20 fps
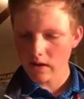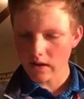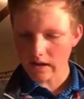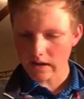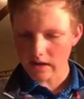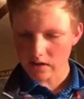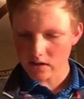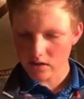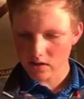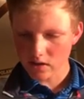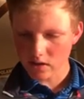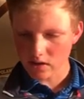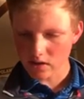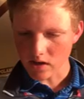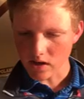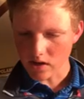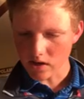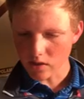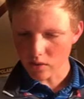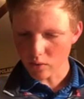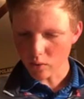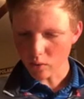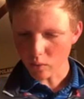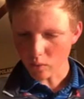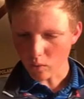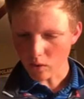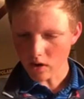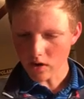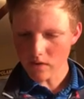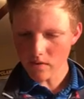x cannot equal
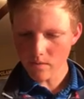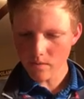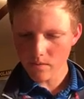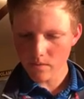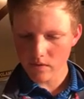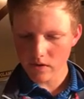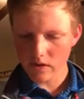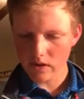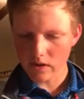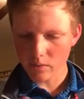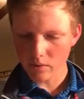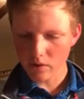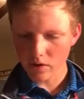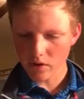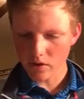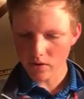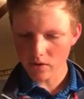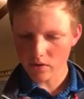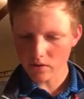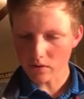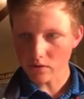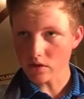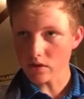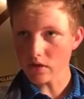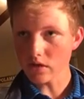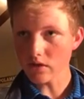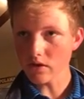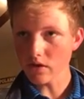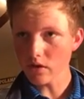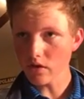1, and then we go into
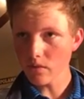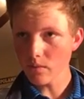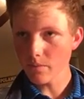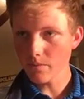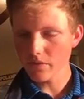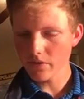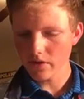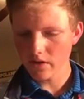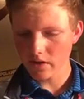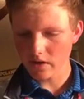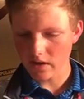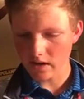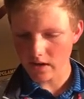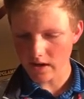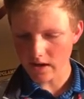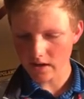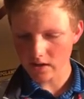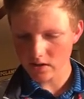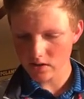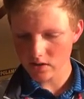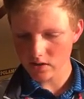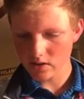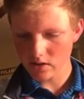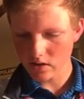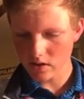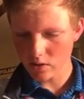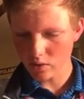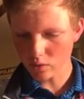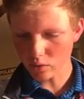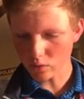0, and x
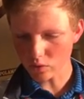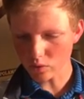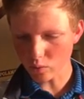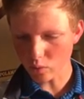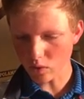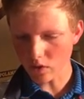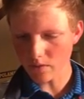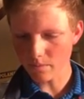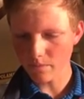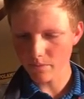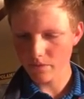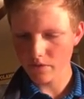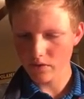equals 1.